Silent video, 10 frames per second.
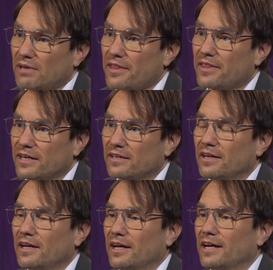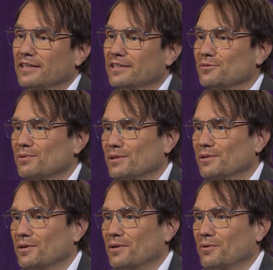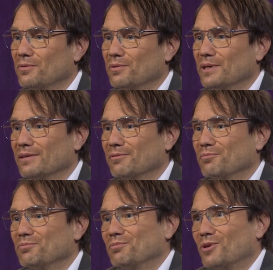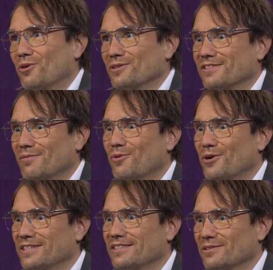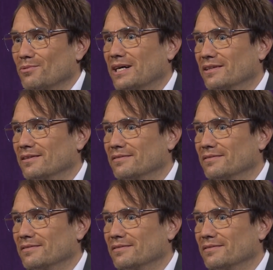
I think this will cause some worries as well.